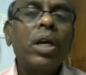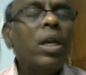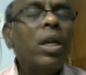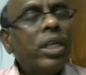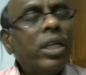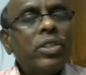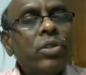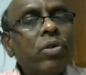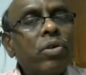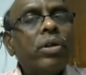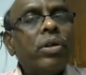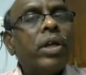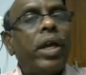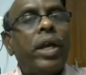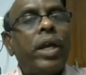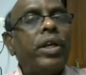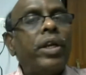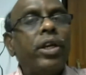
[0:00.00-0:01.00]
Let's not
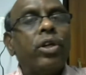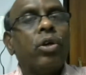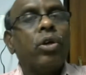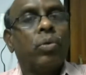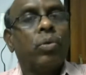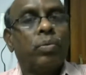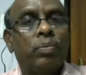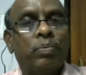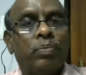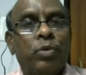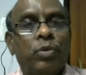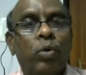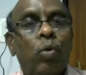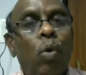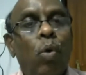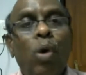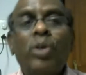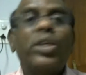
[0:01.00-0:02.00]
get into
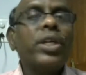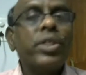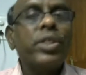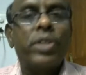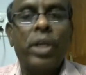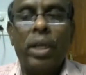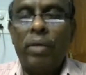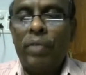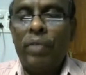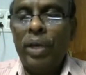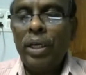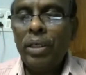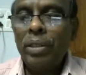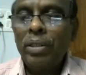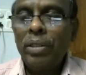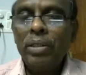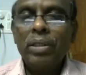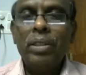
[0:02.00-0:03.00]
what is living,
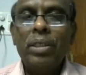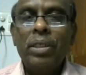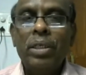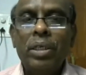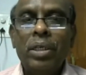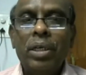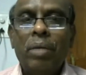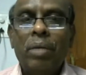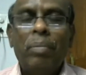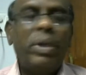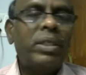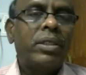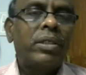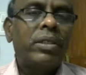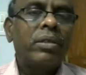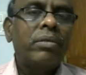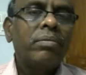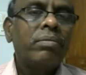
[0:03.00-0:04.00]

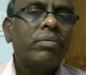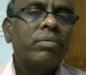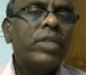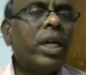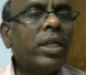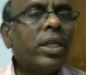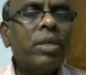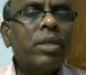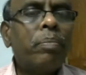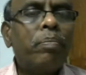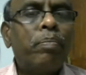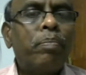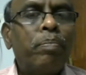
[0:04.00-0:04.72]
but there is a